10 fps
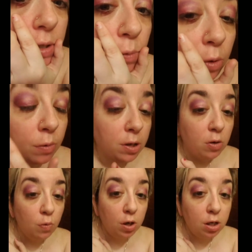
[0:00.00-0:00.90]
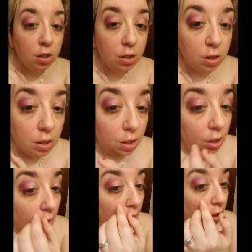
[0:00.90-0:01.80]
what you want.
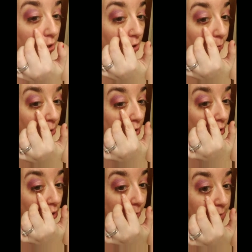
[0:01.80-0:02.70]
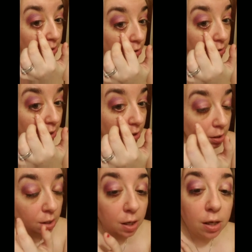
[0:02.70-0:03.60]
Um, I'm still taking
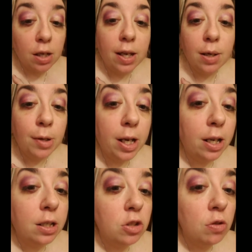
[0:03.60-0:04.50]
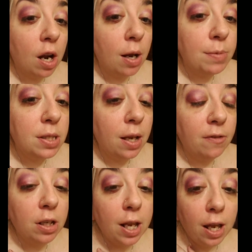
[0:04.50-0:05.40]
the antibiotic drops every
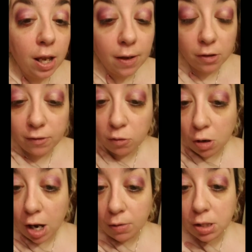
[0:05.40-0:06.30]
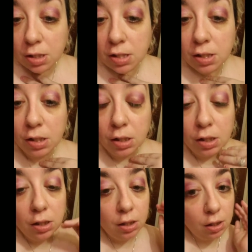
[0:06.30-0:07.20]
day, every four hours.
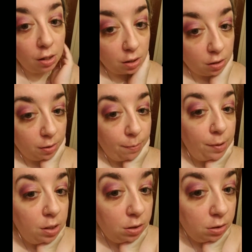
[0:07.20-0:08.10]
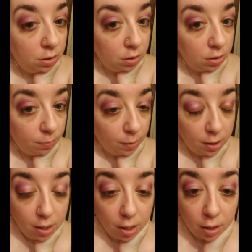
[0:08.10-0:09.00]
Um, but
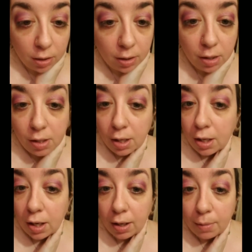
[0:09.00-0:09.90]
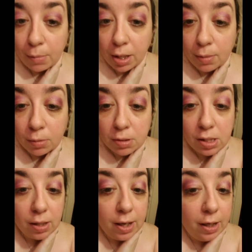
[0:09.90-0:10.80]
yeah, I'm able to
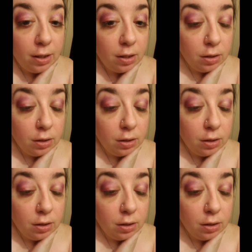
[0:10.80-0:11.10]
like